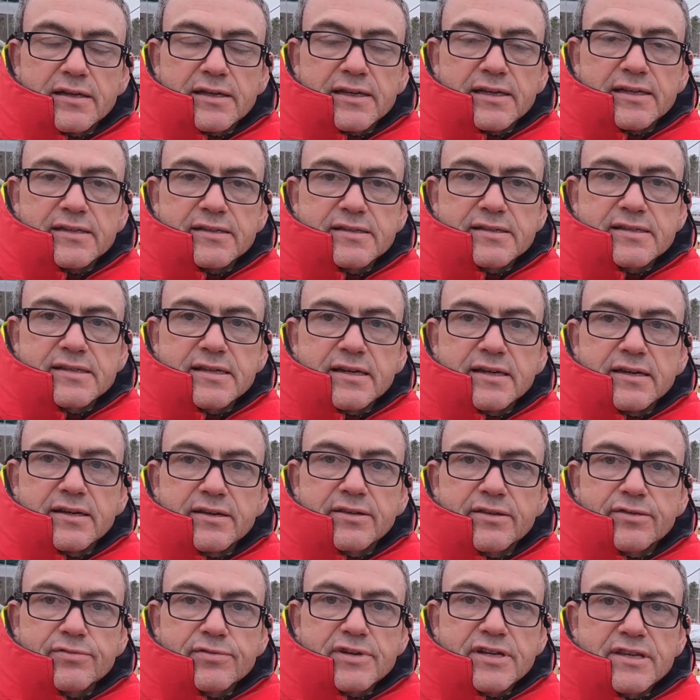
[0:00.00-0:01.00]
It's
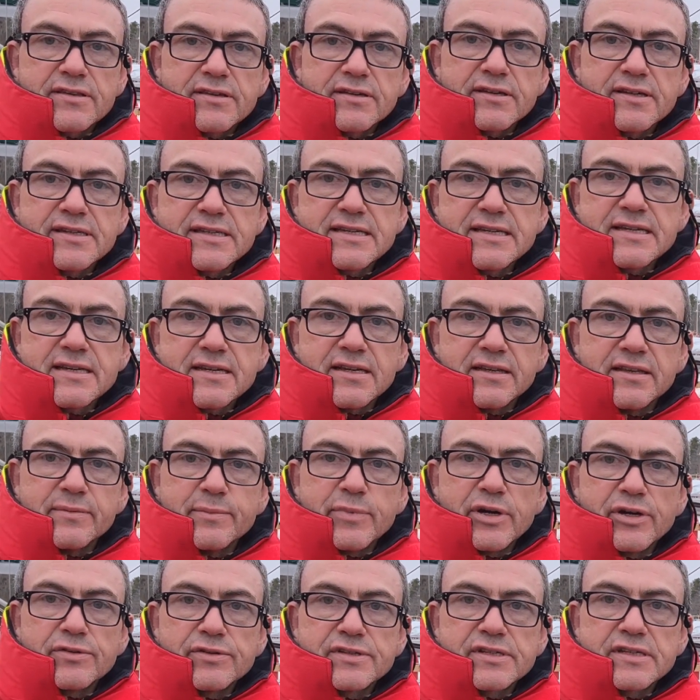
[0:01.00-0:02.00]
3:30 and the
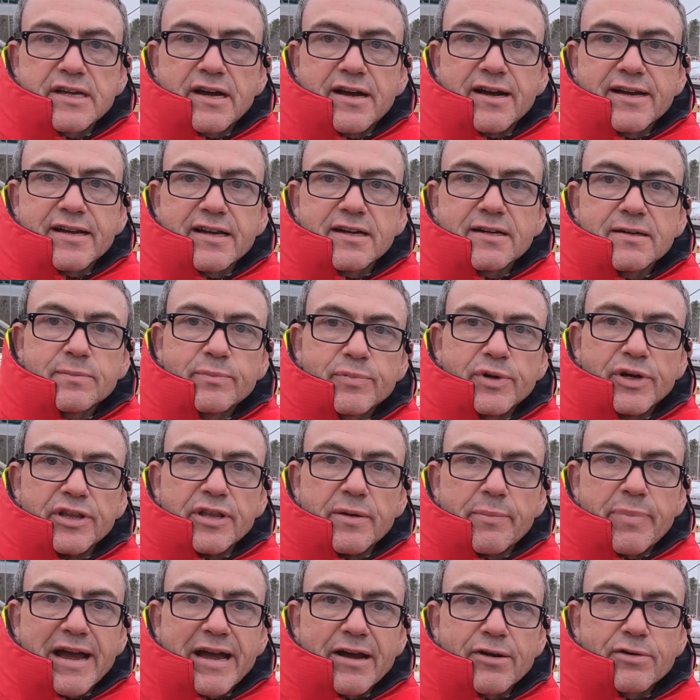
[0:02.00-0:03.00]
boat's tied up
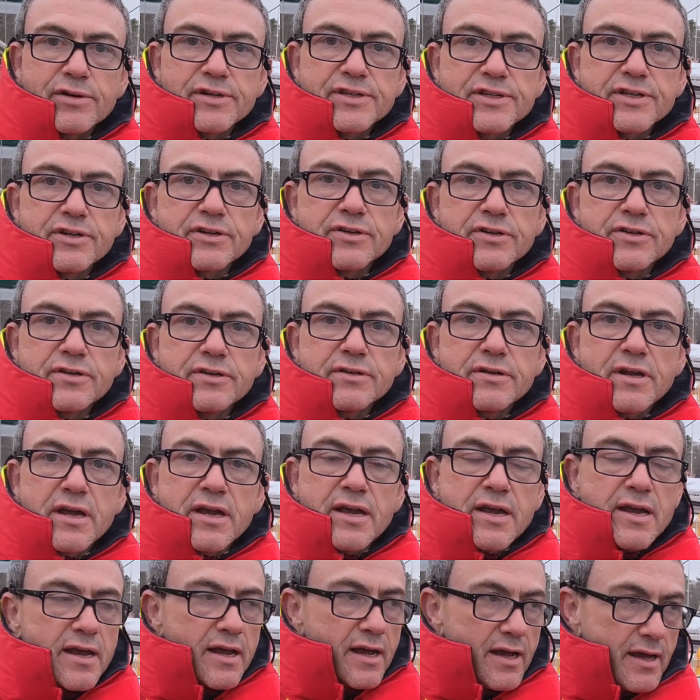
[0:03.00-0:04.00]
and the power's on,
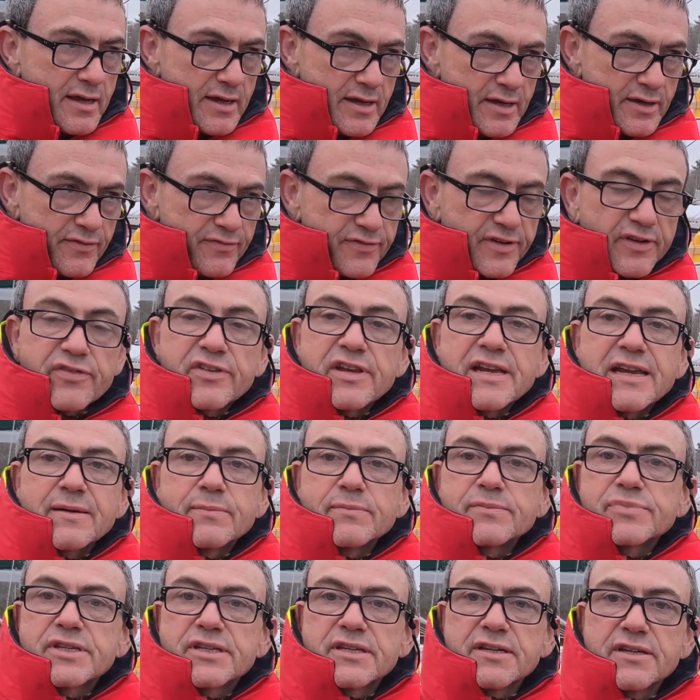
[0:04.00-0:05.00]
50
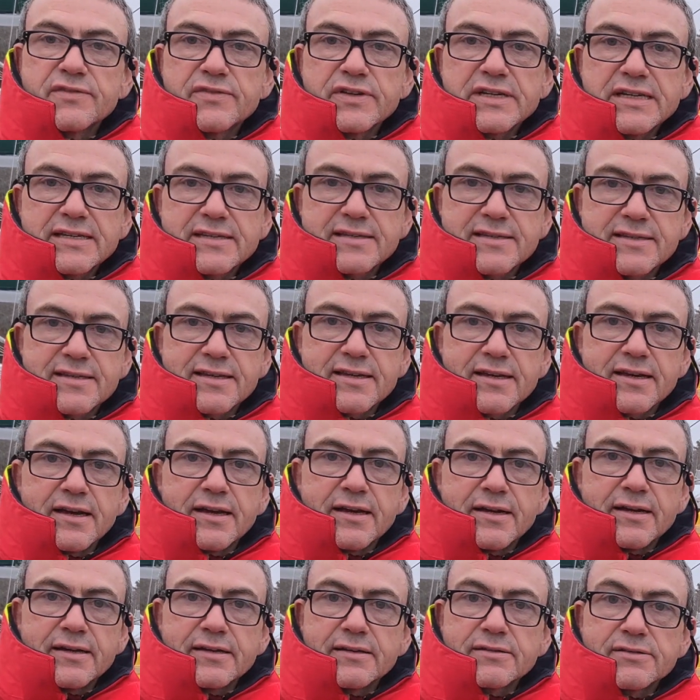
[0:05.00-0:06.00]
amp service,
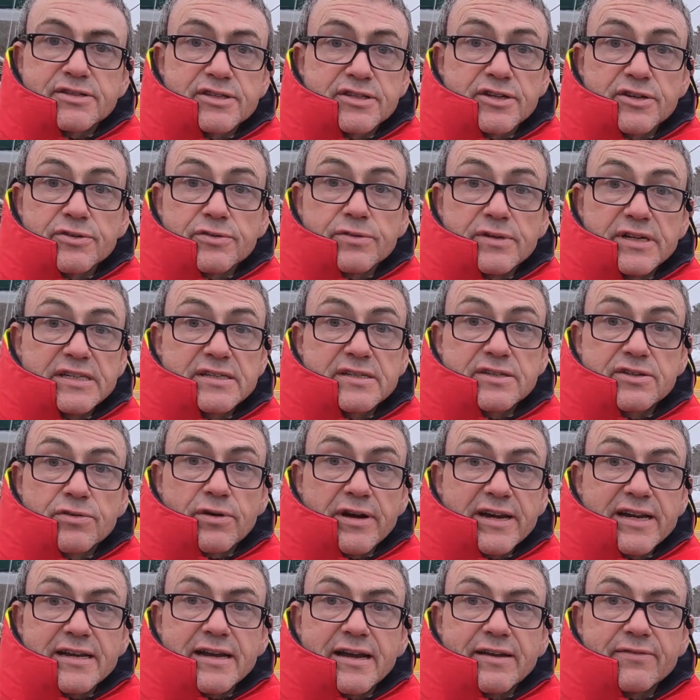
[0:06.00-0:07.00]
so it's
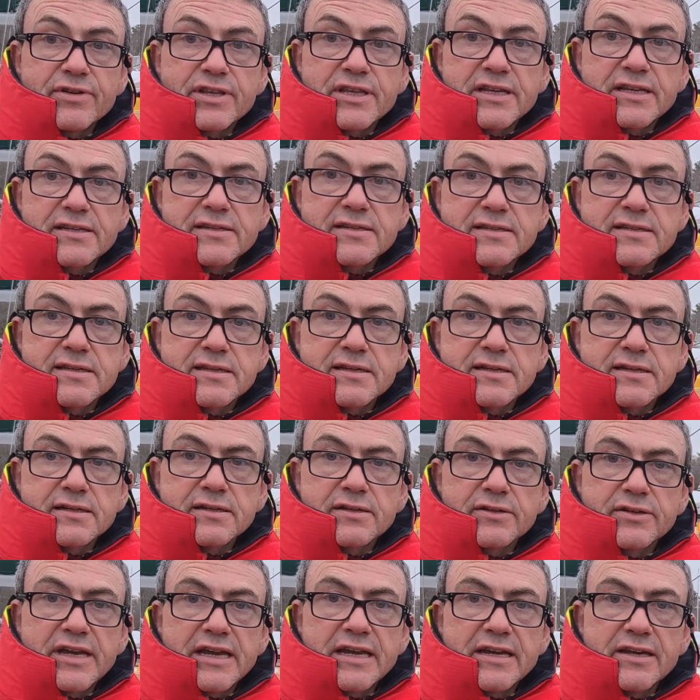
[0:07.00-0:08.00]
great. Everything's
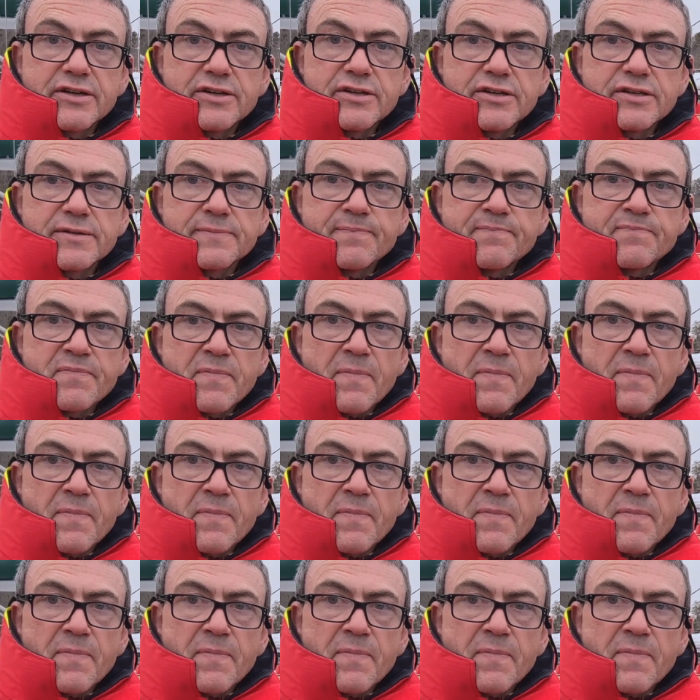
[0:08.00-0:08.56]
looking good.